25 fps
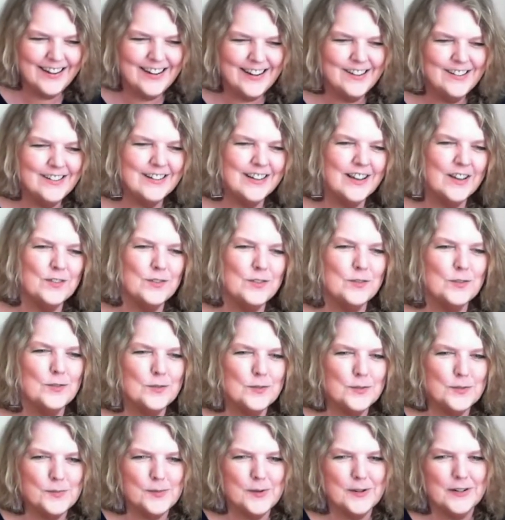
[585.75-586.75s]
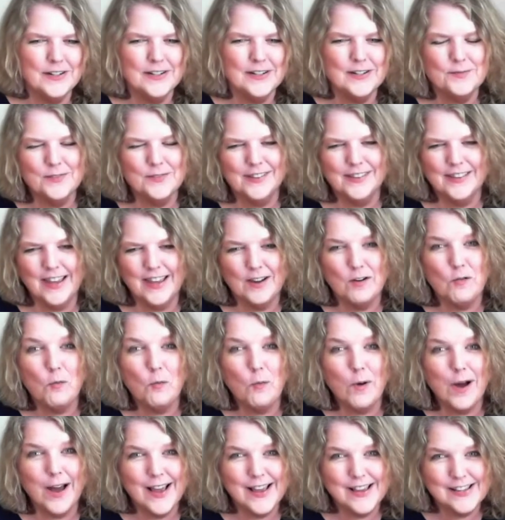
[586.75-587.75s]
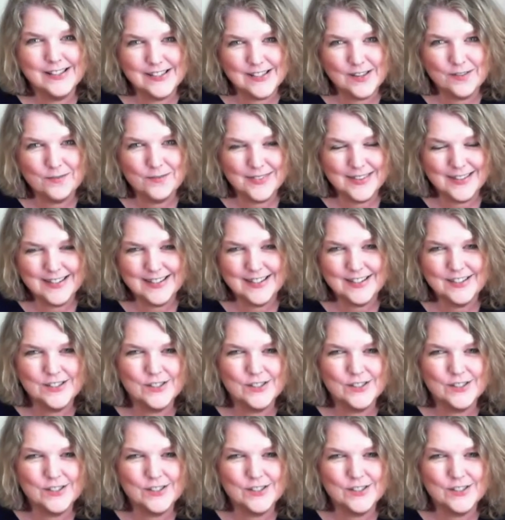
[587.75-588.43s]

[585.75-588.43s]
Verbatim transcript: know it comes from spirit, but like why something?